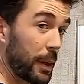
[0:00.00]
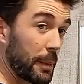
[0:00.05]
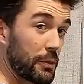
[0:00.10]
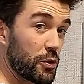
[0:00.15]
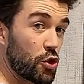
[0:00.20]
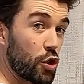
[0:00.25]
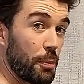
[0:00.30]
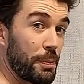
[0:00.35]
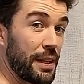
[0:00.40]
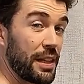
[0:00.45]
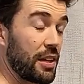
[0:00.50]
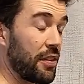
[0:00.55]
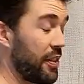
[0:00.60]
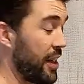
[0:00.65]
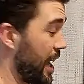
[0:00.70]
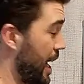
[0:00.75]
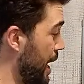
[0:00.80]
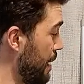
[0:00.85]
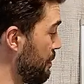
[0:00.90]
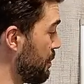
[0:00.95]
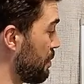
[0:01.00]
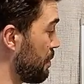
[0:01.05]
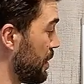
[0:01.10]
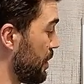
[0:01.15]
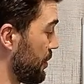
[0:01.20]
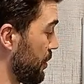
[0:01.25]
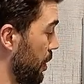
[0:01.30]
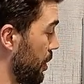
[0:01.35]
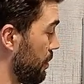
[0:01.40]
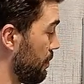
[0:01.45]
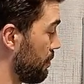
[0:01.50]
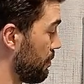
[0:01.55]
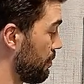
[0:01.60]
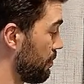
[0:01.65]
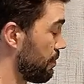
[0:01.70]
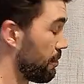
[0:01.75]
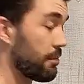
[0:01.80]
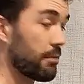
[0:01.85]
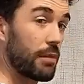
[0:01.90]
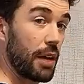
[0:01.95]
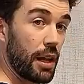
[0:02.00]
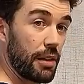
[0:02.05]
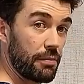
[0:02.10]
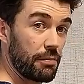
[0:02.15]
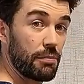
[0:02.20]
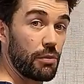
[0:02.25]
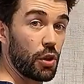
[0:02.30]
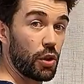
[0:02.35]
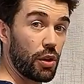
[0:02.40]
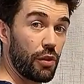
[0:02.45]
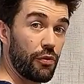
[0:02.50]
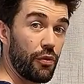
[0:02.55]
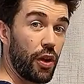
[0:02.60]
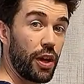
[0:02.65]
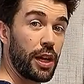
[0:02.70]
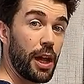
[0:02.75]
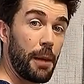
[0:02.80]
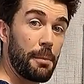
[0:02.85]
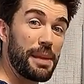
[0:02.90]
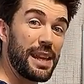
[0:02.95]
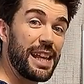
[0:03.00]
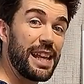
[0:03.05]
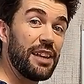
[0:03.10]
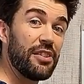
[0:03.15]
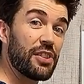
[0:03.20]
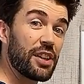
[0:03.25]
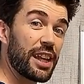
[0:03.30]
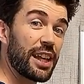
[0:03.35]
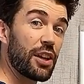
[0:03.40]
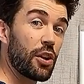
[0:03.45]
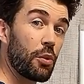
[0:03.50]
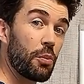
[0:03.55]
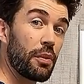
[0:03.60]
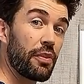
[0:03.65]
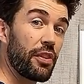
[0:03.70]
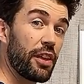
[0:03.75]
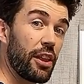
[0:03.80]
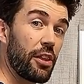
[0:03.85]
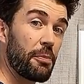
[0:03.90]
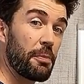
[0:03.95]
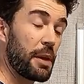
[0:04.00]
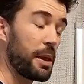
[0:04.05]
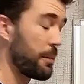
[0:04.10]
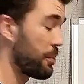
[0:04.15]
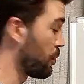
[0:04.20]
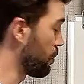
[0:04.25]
drop into the amiable zone, and you're going to find it a bit easier to get on with these people